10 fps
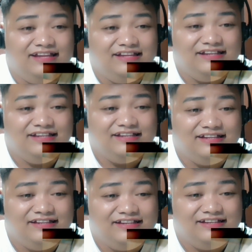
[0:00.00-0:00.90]

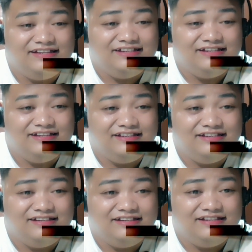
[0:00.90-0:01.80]

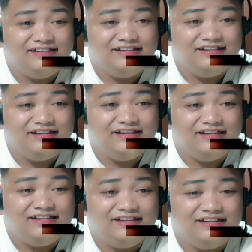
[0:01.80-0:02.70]

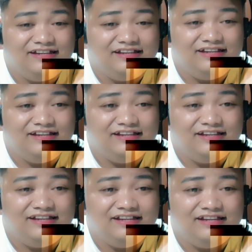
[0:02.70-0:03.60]

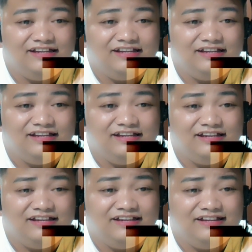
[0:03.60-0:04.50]

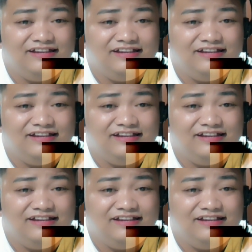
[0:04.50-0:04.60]
(silence)